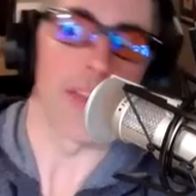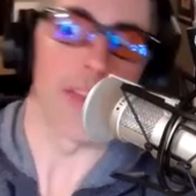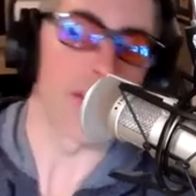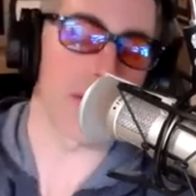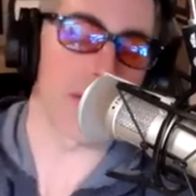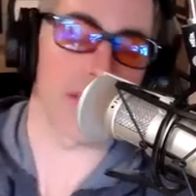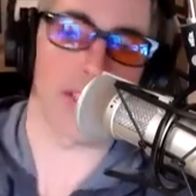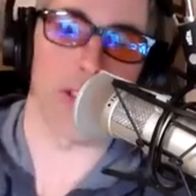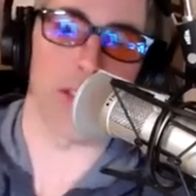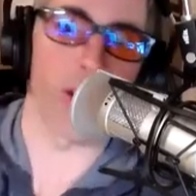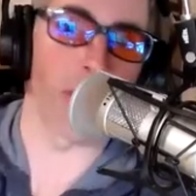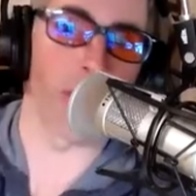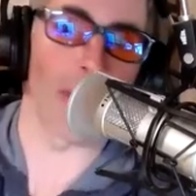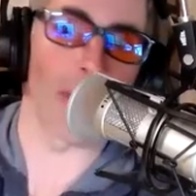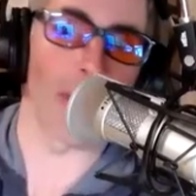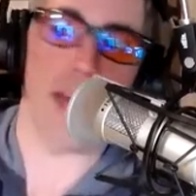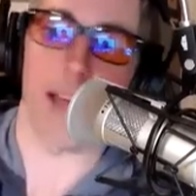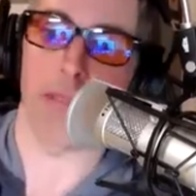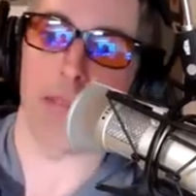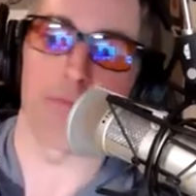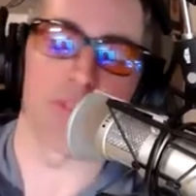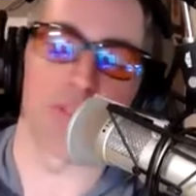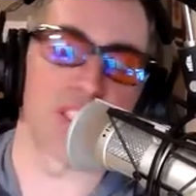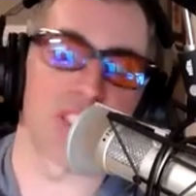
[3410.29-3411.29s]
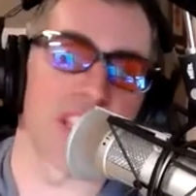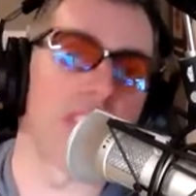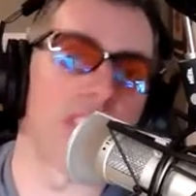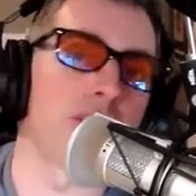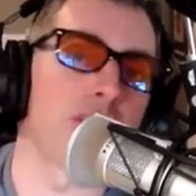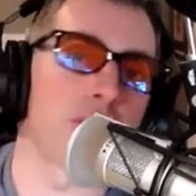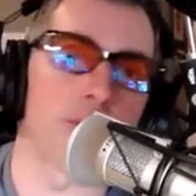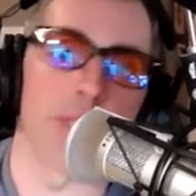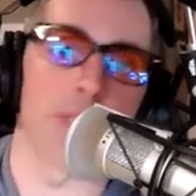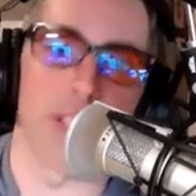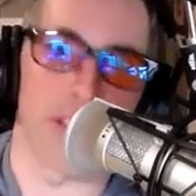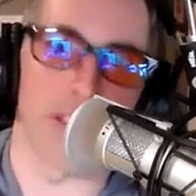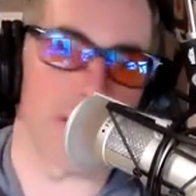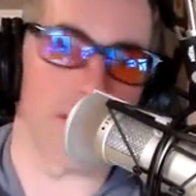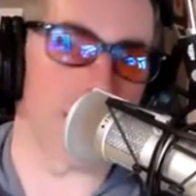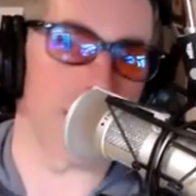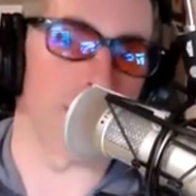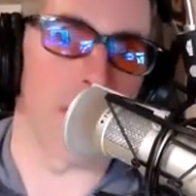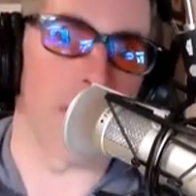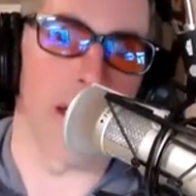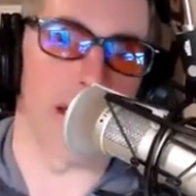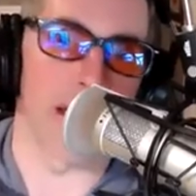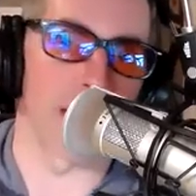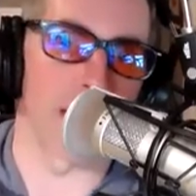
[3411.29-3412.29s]
this is going back centuries,
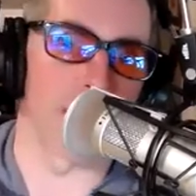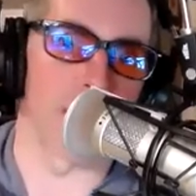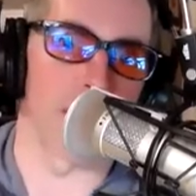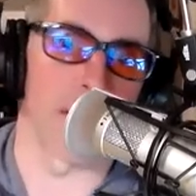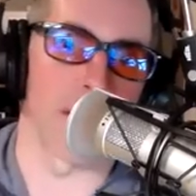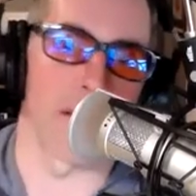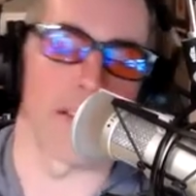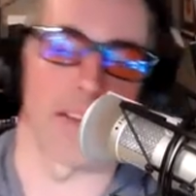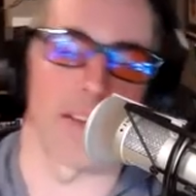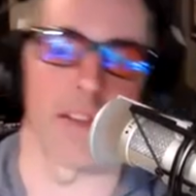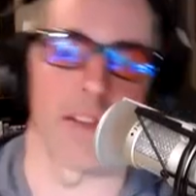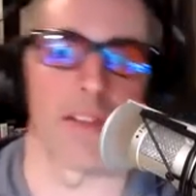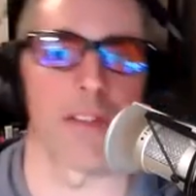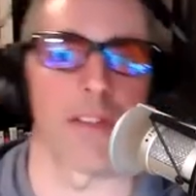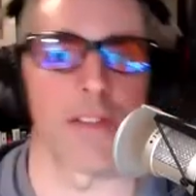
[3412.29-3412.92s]
right? Absolutely.